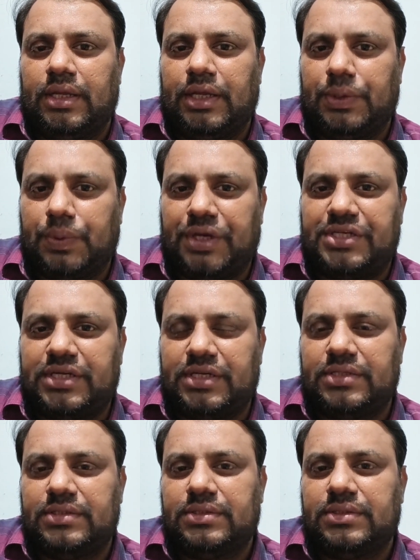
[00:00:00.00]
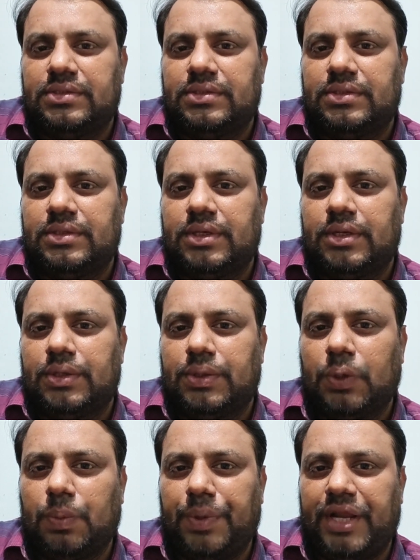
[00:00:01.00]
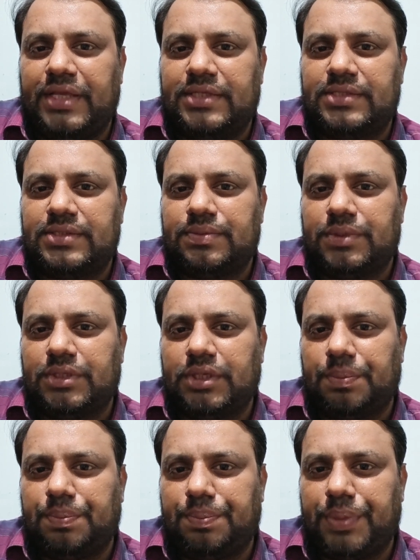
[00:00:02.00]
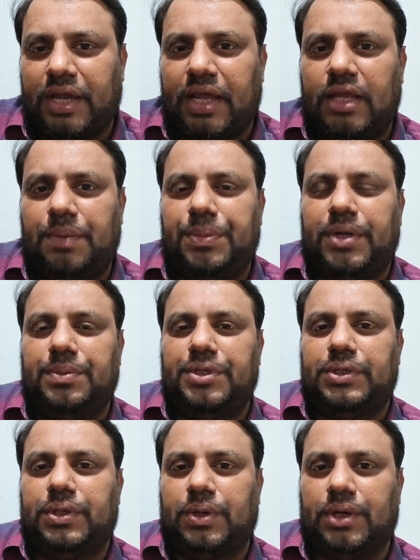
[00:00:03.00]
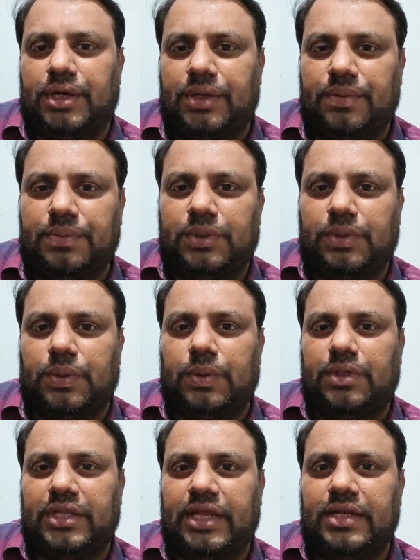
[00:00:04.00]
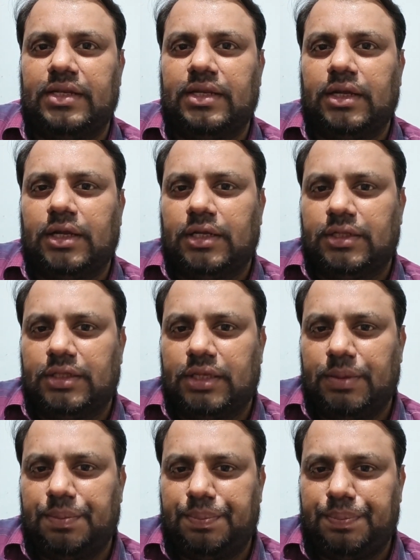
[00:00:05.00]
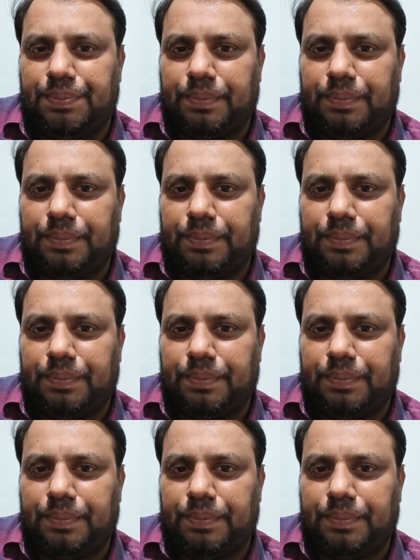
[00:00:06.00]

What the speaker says: in question took place with the prior permission or leave of the court, then the